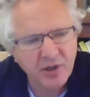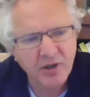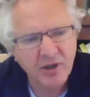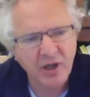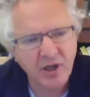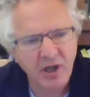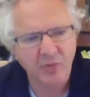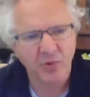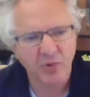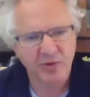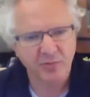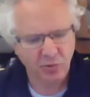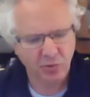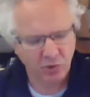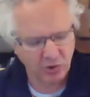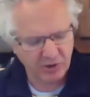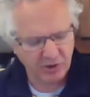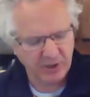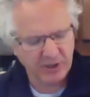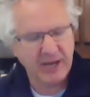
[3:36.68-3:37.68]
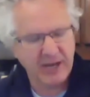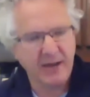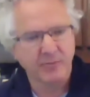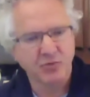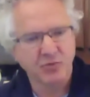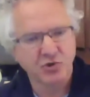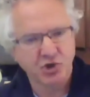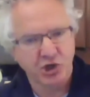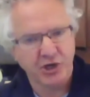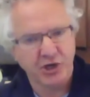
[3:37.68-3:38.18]
and we put
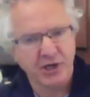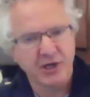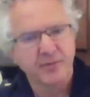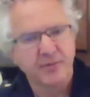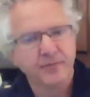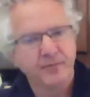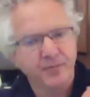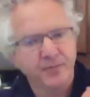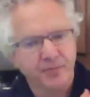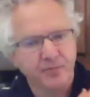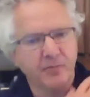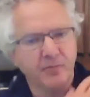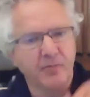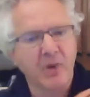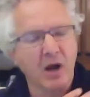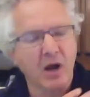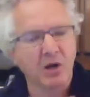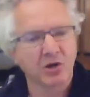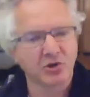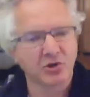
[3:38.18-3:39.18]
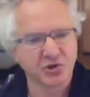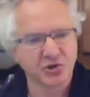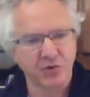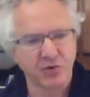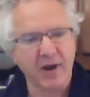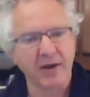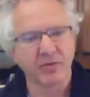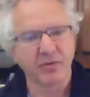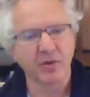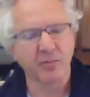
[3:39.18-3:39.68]
EMG markers
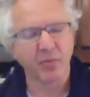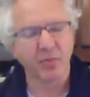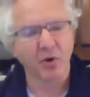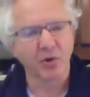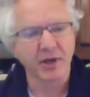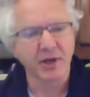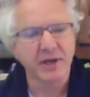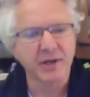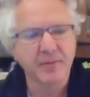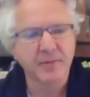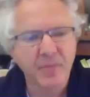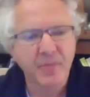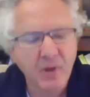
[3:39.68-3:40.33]
around the body,